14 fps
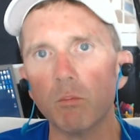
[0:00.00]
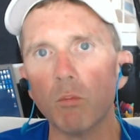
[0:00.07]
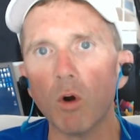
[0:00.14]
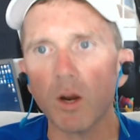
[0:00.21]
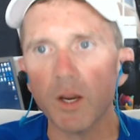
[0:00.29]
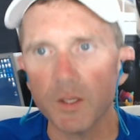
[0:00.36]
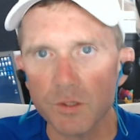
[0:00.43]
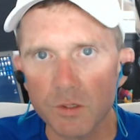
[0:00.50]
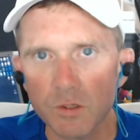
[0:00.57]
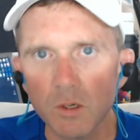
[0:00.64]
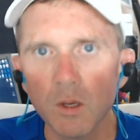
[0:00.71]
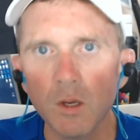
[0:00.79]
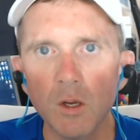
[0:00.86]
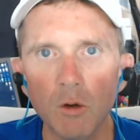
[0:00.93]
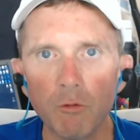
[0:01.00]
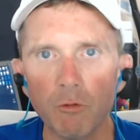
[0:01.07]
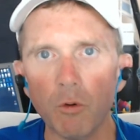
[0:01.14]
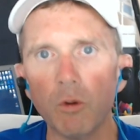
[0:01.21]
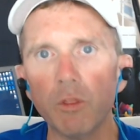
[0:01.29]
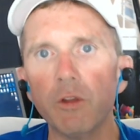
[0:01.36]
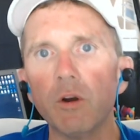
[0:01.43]
markets
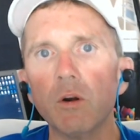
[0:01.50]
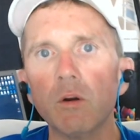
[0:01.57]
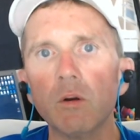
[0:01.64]
for their